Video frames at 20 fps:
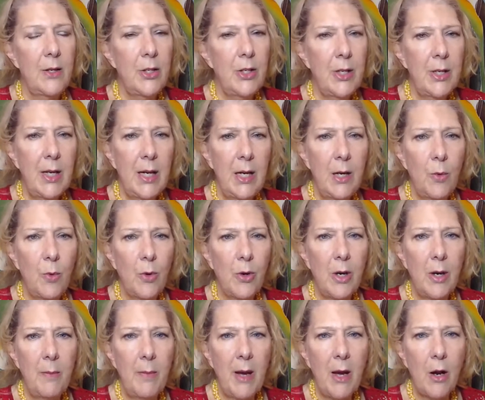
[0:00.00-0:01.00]
Do you need to
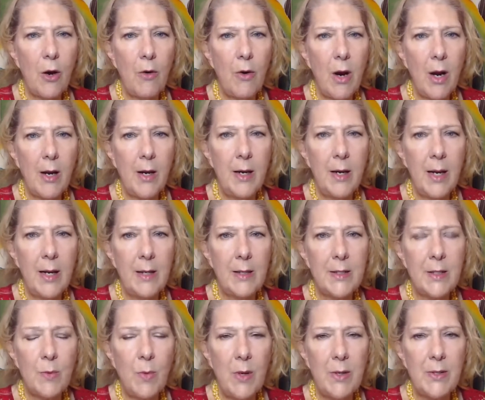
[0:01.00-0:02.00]
worry about
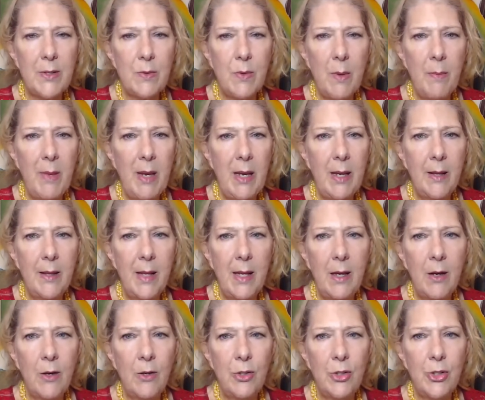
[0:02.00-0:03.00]
crocodiles while swimming in
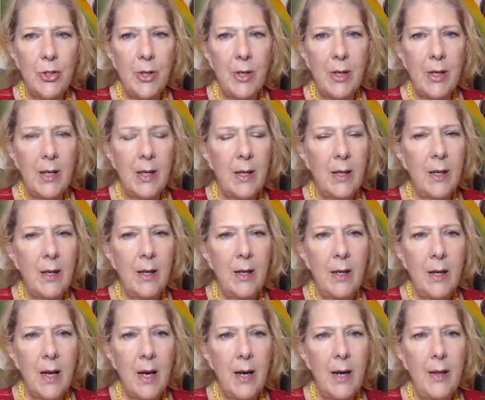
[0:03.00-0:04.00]
the ocean?
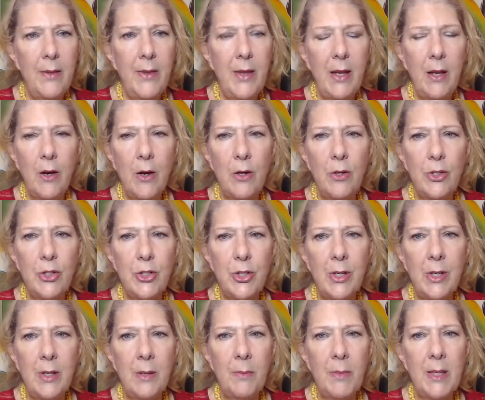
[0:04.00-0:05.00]
Not in the
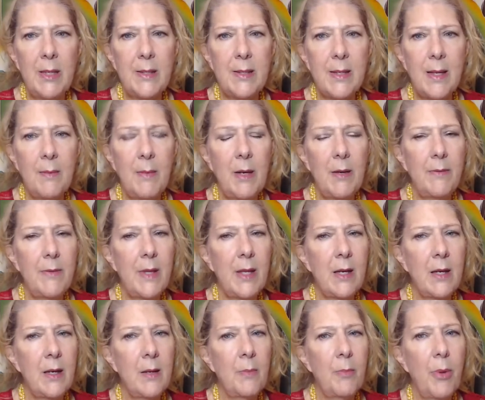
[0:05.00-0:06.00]
ocean, but some of
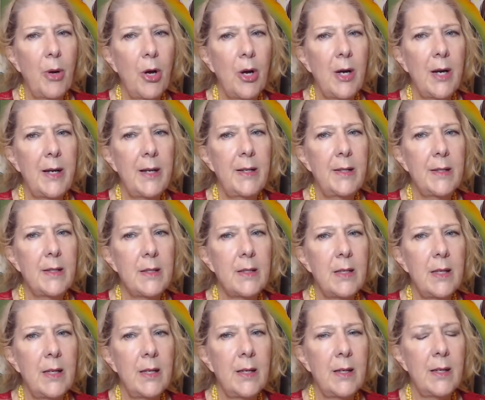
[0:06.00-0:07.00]
the ponds
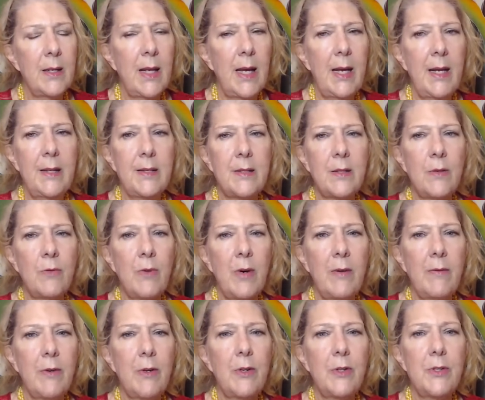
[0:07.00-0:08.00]
and lakes and
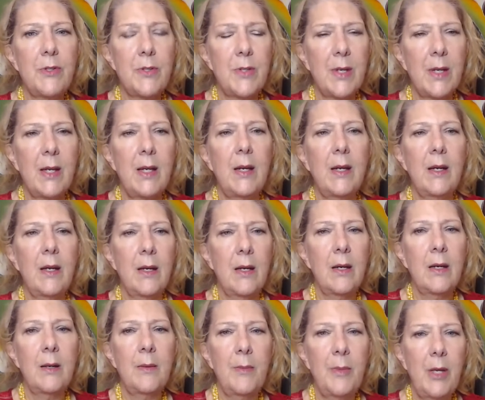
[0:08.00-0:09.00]
rivers,
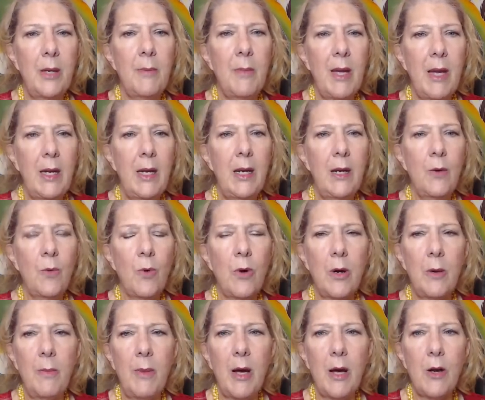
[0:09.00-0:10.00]
you may need to
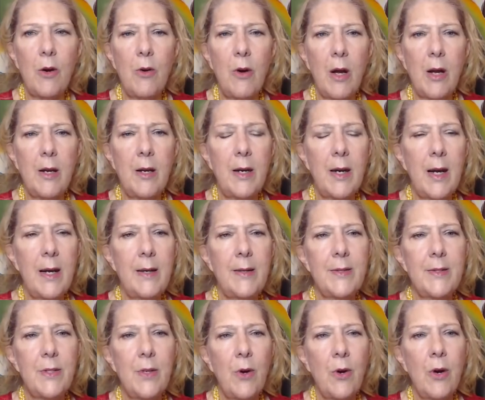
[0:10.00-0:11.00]
worry about
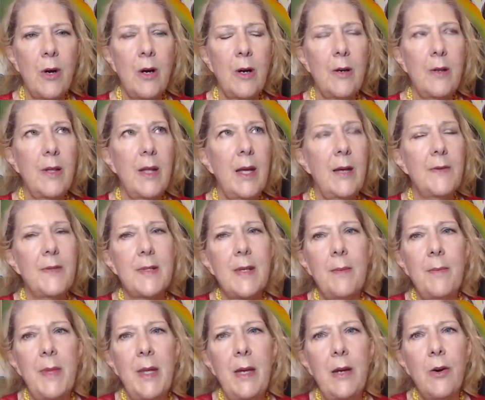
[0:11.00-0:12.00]
crocodiles, or they have
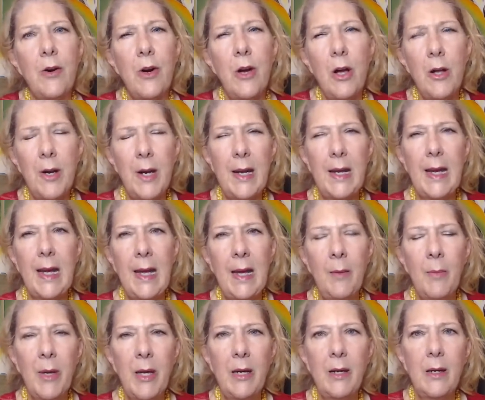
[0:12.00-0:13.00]
something here called a
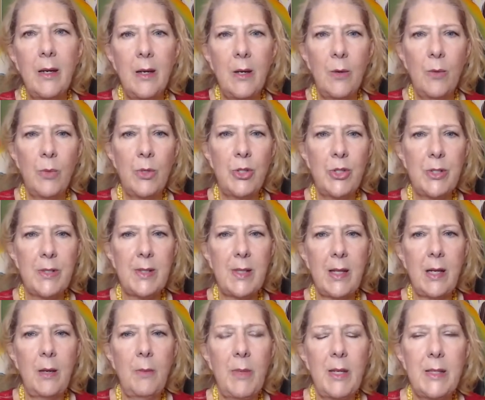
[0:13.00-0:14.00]
caiman, which is a
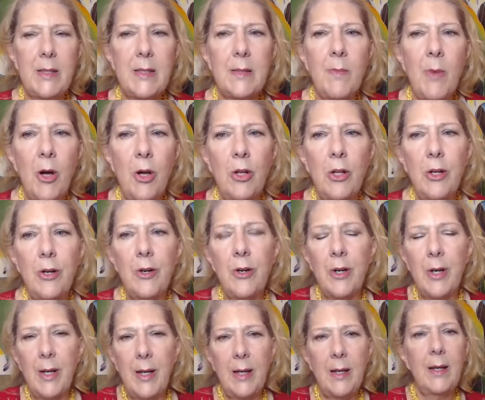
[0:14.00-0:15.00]
little bit smaller,